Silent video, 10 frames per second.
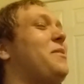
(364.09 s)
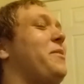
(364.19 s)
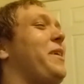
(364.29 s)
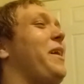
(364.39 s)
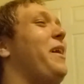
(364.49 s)

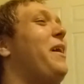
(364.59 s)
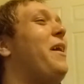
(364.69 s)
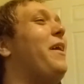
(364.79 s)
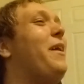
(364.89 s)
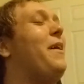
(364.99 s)
Okay.
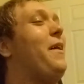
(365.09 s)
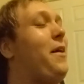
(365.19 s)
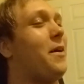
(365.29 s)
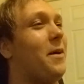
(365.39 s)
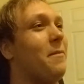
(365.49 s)

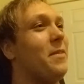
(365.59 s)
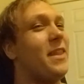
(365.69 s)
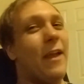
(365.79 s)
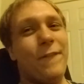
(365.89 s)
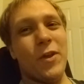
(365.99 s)

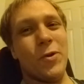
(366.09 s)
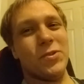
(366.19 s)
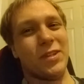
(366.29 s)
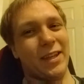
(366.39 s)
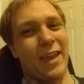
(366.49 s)
They
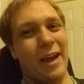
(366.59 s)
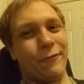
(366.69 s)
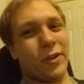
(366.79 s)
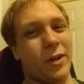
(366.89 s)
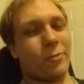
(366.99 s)
fused into
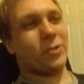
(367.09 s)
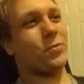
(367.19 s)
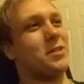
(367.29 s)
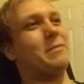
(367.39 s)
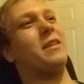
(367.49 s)
Kefla, which
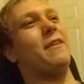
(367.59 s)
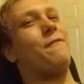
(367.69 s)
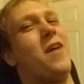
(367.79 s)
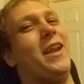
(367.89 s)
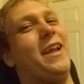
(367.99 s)
was something
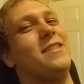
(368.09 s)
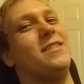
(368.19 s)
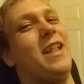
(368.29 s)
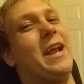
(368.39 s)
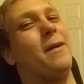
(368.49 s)
that fought
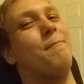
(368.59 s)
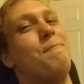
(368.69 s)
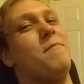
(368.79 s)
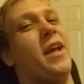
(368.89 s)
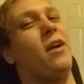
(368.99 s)
against, like
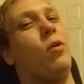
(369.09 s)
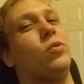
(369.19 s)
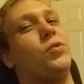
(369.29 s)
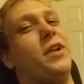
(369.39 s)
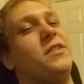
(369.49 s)

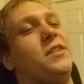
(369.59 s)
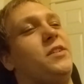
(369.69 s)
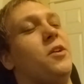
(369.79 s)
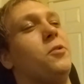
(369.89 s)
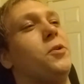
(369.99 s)
Ultra
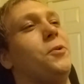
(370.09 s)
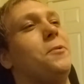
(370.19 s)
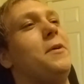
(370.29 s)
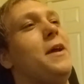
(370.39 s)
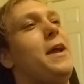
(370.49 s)
Instinct
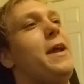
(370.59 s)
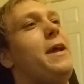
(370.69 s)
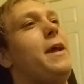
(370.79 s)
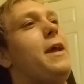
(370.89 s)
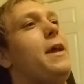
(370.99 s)
Goku.
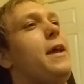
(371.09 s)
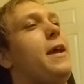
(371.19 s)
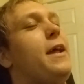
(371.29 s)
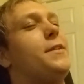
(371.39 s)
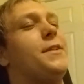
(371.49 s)

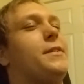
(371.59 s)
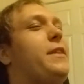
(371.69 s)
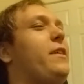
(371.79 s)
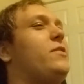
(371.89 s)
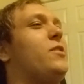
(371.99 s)
And
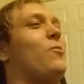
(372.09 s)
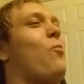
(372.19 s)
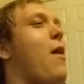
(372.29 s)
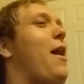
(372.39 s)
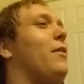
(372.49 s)
it's just
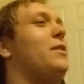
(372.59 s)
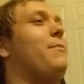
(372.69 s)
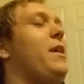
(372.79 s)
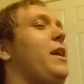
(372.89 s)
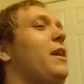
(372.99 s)
wild to
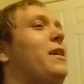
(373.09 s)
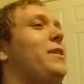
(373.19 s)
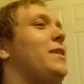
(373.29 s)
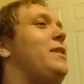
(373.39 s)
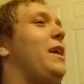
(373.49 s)
me
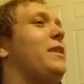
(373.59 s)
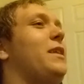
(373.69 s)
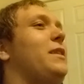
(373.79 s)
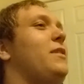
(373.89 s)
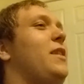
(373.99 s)
to
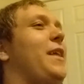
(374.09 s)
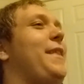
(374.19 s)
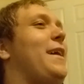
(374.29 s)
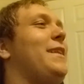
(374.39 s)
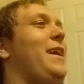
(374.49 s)
think
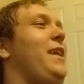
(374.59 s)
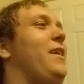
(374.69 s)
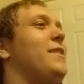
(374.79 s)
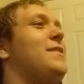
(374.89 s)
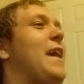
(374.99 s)
that lady
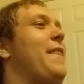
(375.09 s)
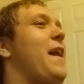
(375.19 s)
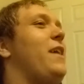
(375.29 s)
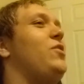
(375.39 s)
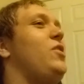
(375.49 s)
could say that.